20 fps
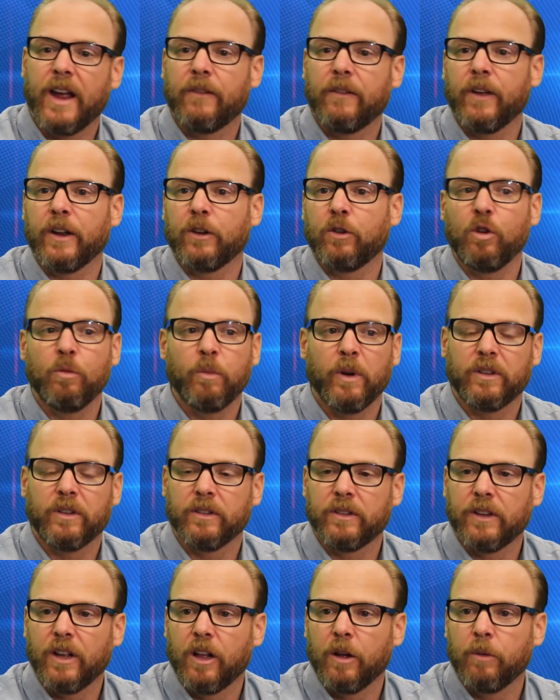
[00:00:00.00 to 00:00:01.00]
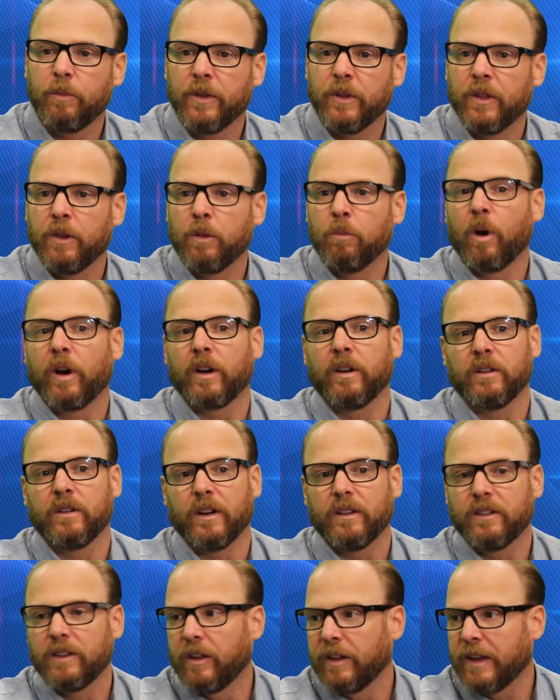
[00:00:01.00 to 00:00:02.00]
They have like two months to sell up, and then the
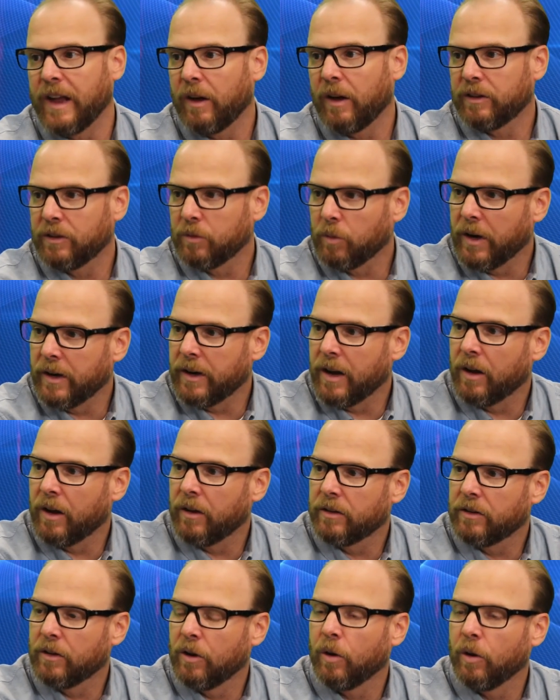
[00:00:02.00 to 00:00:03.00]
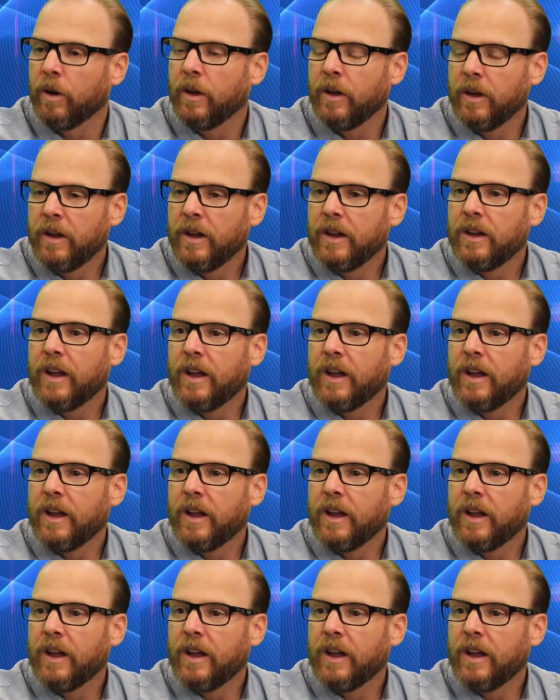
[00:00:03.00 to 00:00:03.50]
market's not selling houses right now. So